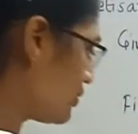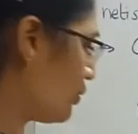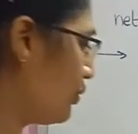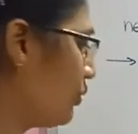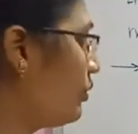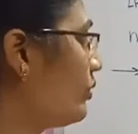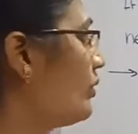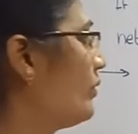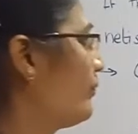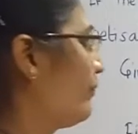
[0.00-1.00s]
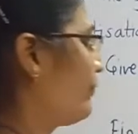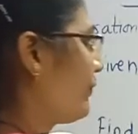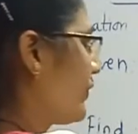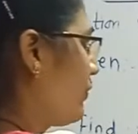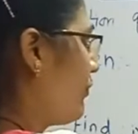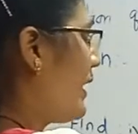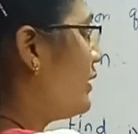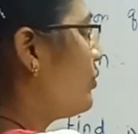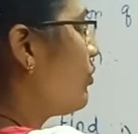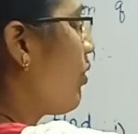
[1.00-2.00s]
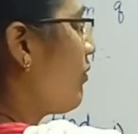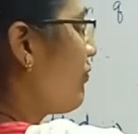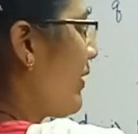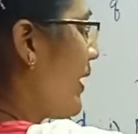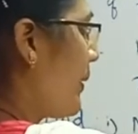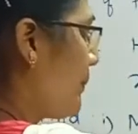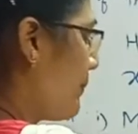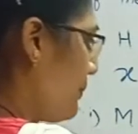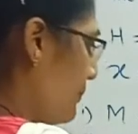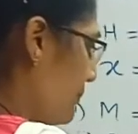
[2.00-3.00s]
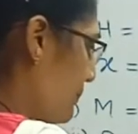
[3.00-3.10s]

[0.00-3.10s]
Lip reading: So value of M